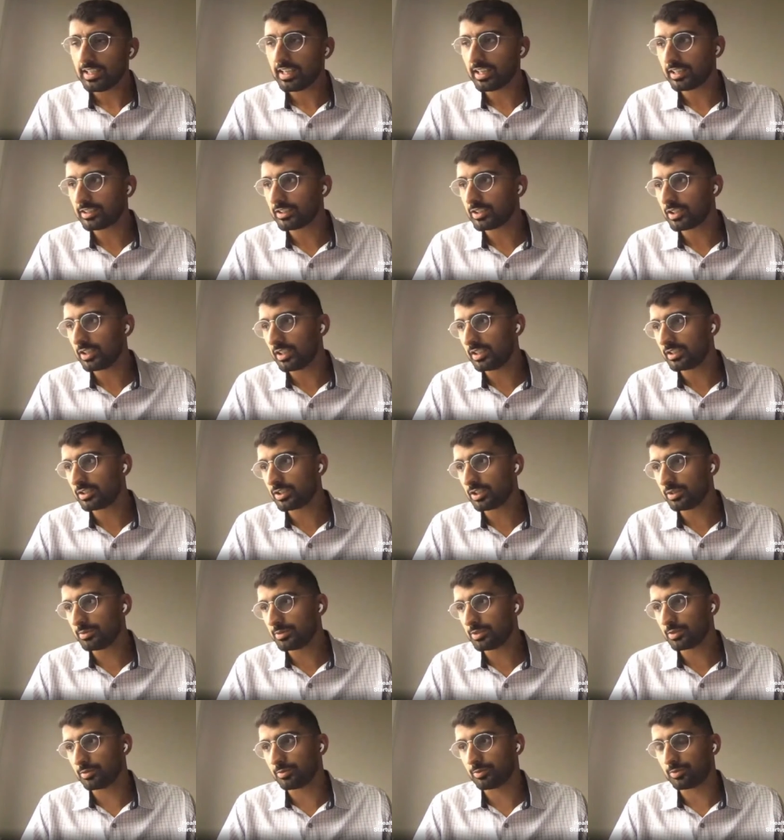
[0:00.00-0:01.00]
Yeah, in
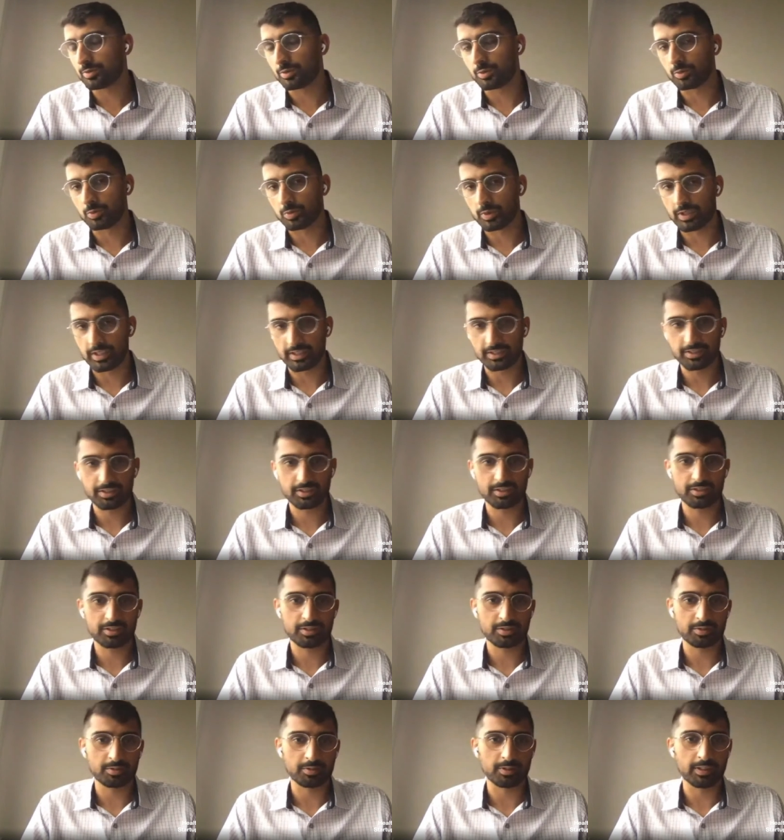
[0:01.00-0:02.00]
terms of risks,
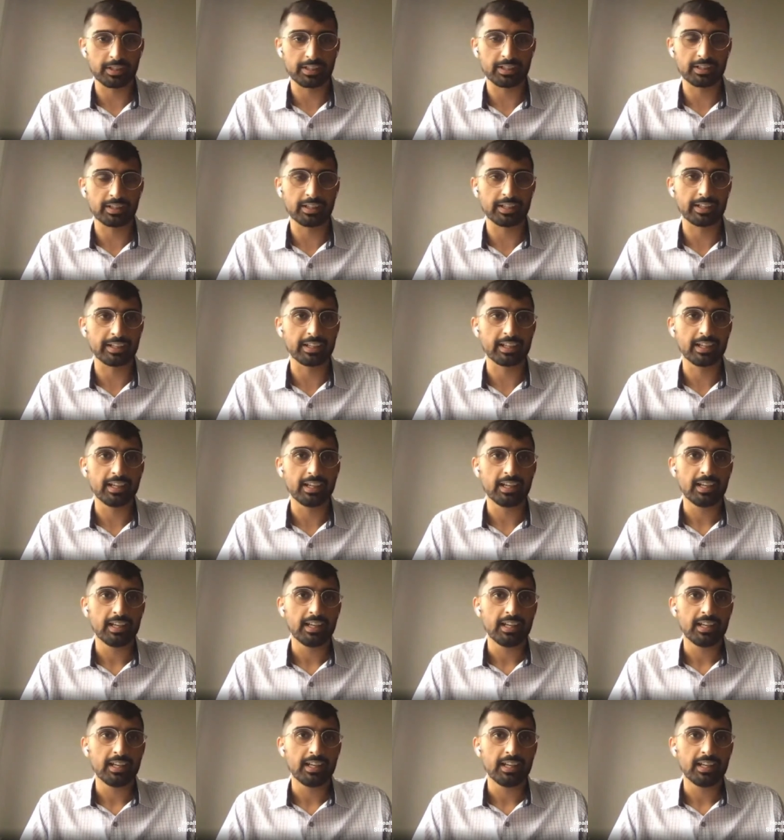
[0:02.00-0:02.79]
right? Like,